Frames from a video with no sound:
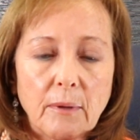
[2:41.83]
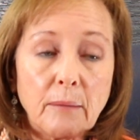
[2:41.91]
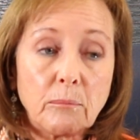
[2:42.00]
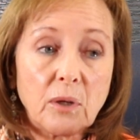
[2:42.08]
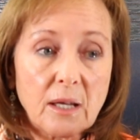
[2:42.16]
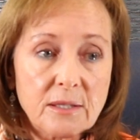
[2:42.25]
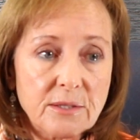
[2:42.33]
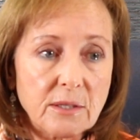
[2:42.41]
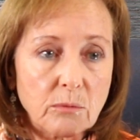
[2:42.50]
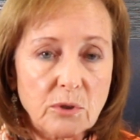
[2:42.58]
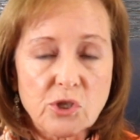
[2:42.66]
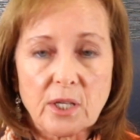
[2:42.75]
And plus
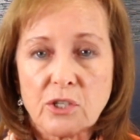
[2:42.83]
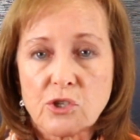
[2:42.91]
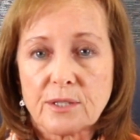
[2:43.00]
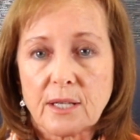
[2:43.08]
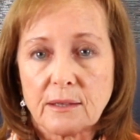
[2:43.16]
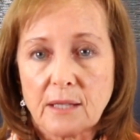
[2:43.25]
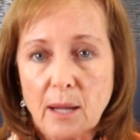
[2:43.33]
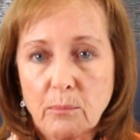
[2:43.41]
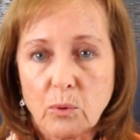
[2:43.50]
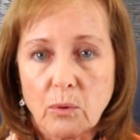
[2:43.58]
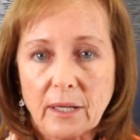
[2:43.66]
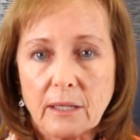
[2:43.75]
there were changes at
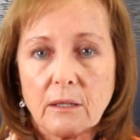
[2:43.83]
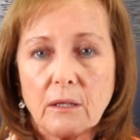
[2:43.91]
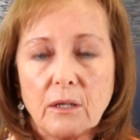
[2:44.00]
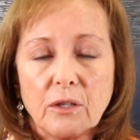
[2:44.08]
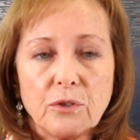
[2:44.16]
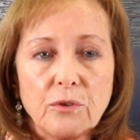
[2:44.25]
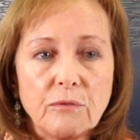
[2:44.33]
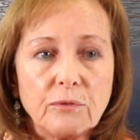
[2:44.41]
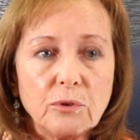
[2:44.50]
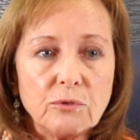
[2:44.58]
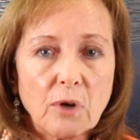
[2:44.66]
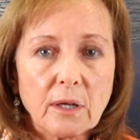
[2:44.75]
that point to the
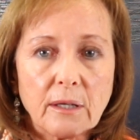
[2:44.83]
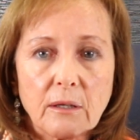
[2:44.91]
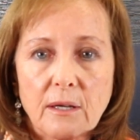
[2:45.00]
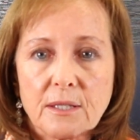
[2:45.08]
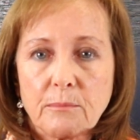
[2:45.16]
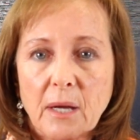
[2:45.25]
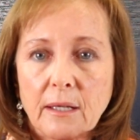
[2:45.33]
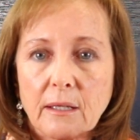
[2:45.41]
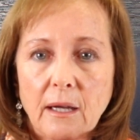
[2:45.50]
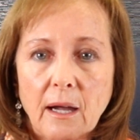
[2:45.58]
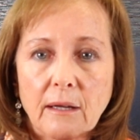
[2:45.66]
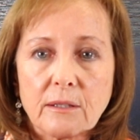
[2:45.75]
Food, Drug, and
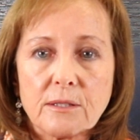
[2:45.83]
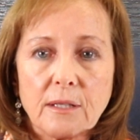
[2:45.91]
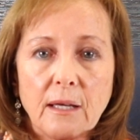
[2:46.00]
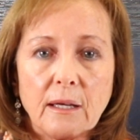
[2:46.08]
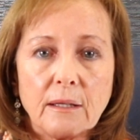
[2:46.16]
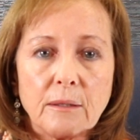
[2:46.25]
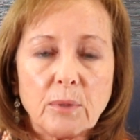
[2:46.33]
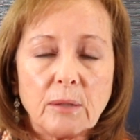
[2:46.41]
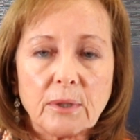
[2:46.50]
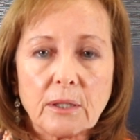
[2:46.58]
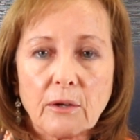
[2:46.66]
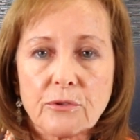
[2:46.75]
Cosmetic Act and the
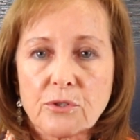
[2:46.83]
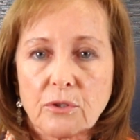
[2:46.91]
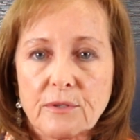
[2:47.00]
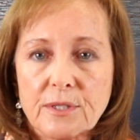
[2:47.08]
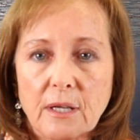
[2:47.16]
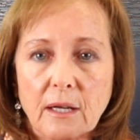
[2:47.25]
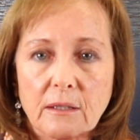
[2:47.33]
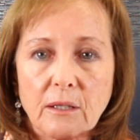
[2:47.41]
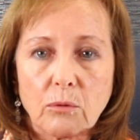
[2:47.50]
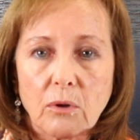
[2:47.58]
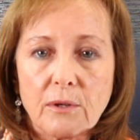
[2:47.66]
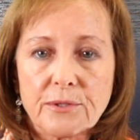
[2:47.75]
Public Health Service Act
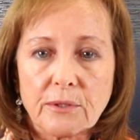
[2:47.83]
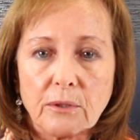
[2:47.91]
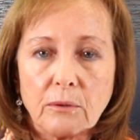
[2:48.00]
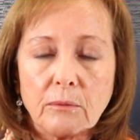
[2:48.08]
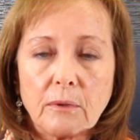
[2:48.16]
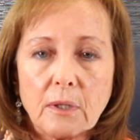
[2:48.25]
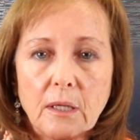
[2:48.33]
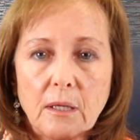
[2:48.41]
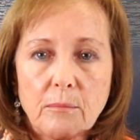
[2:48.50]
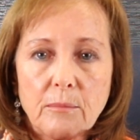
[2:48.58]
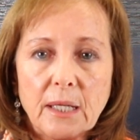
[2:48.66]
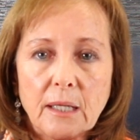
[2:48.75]
that were also
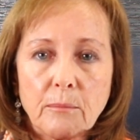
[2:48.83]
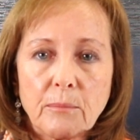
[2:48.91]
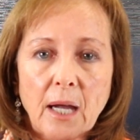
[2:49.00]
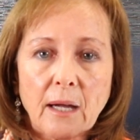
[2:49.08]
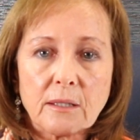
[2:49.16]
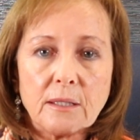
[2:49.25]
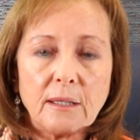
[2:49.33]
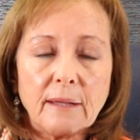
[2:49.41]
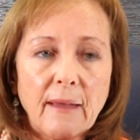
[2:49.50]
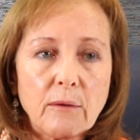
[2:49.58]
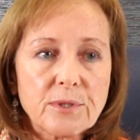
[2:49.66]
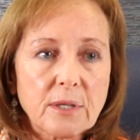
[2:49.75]
being impacted.
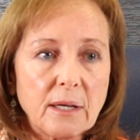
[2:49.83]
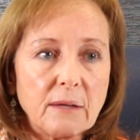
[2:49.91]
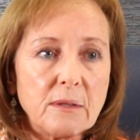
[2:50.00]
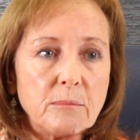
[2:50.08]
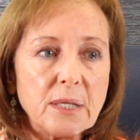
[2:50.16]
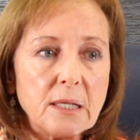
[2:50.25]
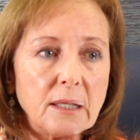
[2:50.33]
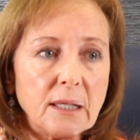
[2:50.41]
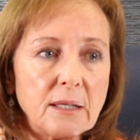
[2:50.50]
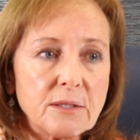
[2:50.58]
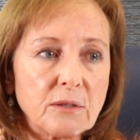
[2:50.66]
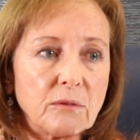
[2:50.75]
And that was kind of the
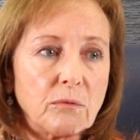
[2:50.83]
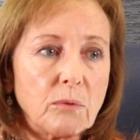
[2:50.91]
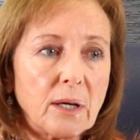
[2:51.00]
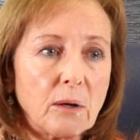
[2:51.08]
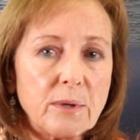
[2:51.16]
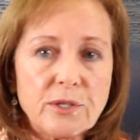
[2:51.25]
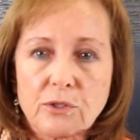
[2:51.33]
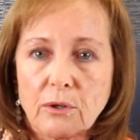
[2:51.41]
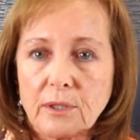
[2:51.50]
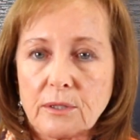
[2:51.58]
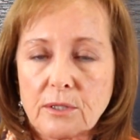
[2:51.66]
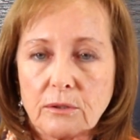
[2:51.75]
beginnings of where we
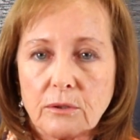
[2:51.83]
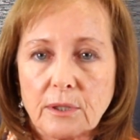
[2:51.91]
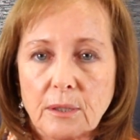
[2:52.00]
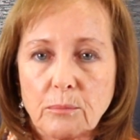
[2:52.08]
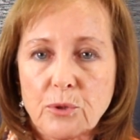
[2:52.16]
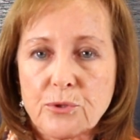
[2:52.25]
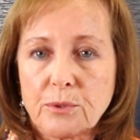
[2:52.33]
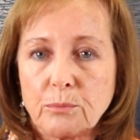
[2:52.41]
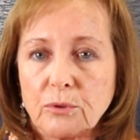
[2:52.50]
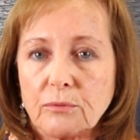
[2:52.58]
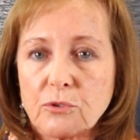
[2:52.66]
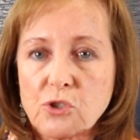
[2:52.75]
started to look at
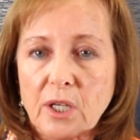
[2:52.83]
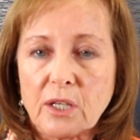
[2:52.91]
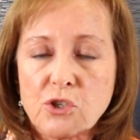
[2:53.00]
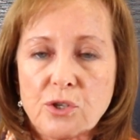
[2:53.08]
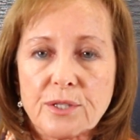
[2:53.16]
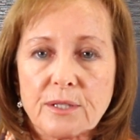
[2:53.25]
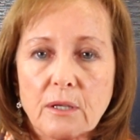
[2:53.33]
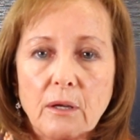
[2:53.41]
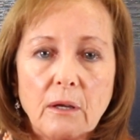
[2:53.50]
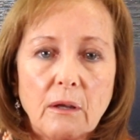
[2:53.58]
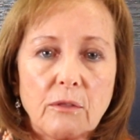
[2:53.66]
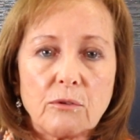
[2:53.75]
post-approval changes
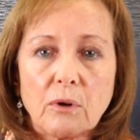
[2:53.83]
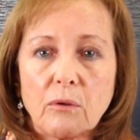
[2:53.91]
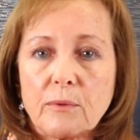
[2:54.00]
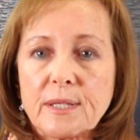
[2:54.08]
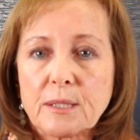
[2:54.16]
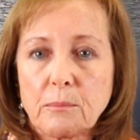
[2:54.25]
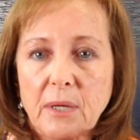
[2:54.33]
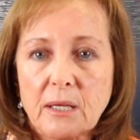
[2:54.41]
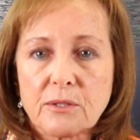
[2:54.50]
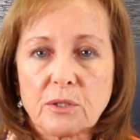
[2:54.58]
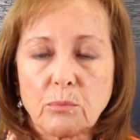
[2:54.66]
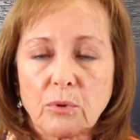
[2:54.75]
through a
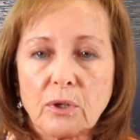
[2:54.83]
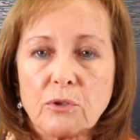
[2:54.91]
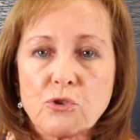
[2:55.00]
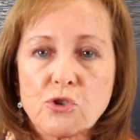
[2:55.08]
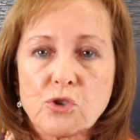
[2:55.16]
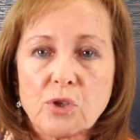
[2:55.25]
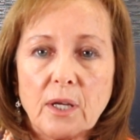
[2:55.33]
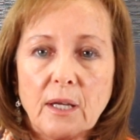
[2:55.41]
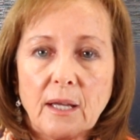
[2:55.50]
risk-based approach.